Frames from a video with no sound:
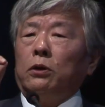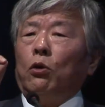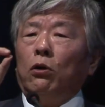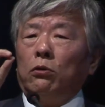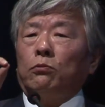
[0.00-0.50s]

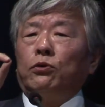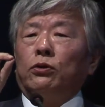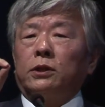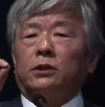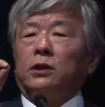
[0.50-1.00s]
all
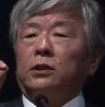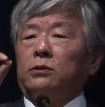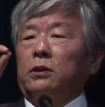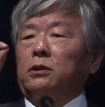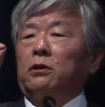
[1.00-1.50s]

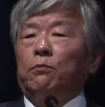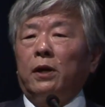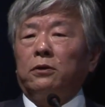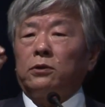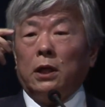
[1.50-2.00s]
processes and
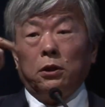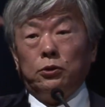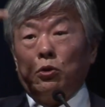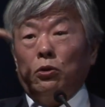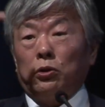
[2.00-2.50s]
events that
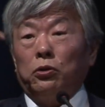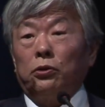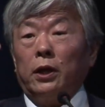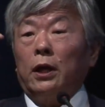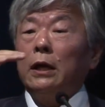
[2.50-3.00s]
is going on
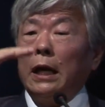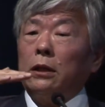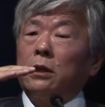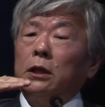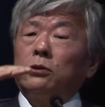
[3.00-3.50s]
there
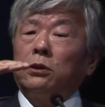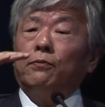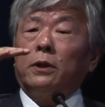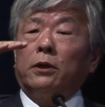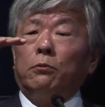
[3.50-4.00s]
at these
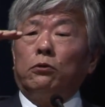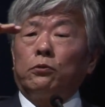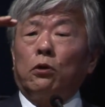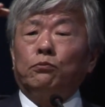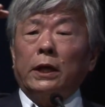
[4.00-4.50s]
different levels
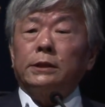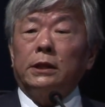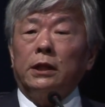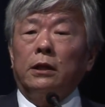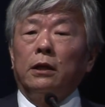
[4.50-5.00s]
of
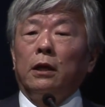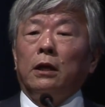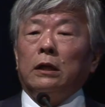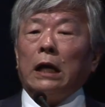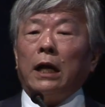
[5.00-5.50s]
complexity.
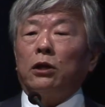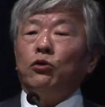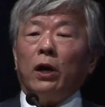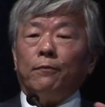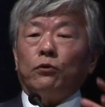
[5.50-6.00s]
And
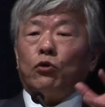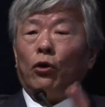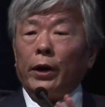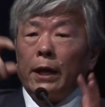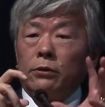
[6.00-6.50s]
you have to
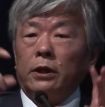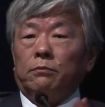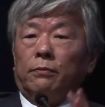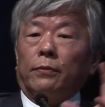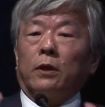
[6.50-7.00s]
connect
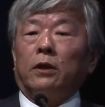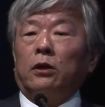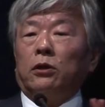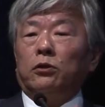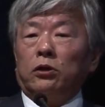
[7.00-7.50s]
them
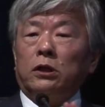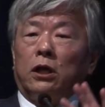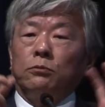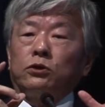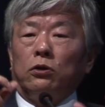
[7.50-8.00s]
in
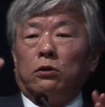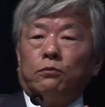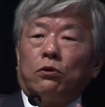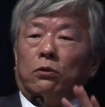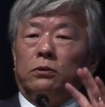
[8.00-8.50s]
terms of
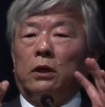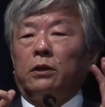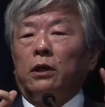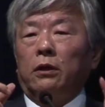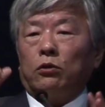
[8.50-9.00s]

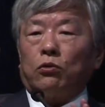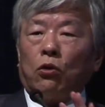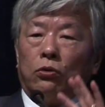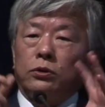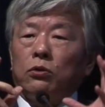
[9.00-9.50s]
the
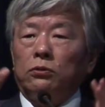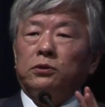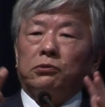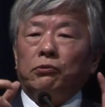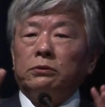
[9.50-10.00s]

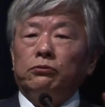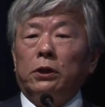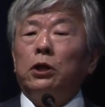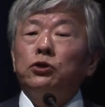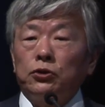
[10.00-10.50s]
cause-consequence
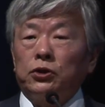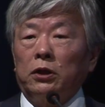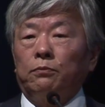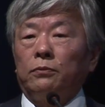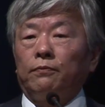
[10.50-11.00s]

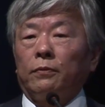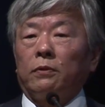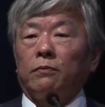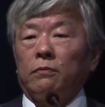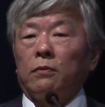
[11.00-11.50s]
relationship.
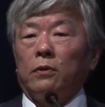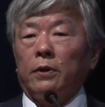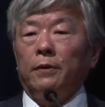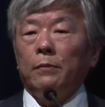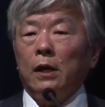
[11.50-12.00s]

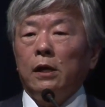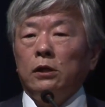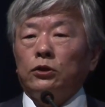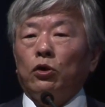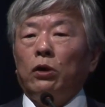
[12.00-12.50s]

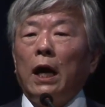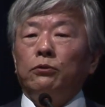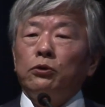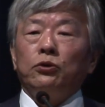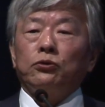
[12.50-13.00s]
So how
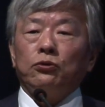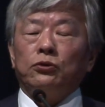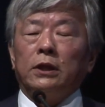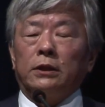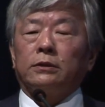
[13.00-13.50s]
do you do
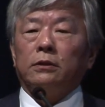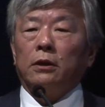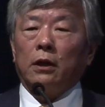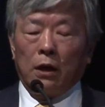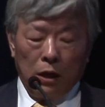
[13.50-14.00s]
this?
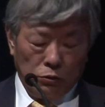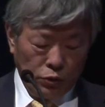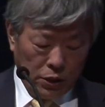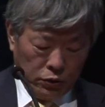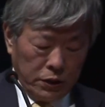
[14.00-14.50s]

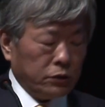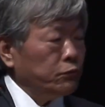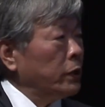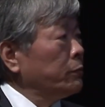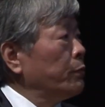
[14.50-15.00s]
Well, it
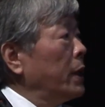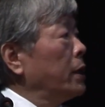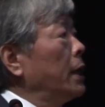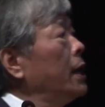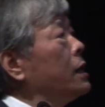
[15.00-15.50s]
was
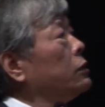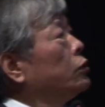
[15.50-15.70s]
been done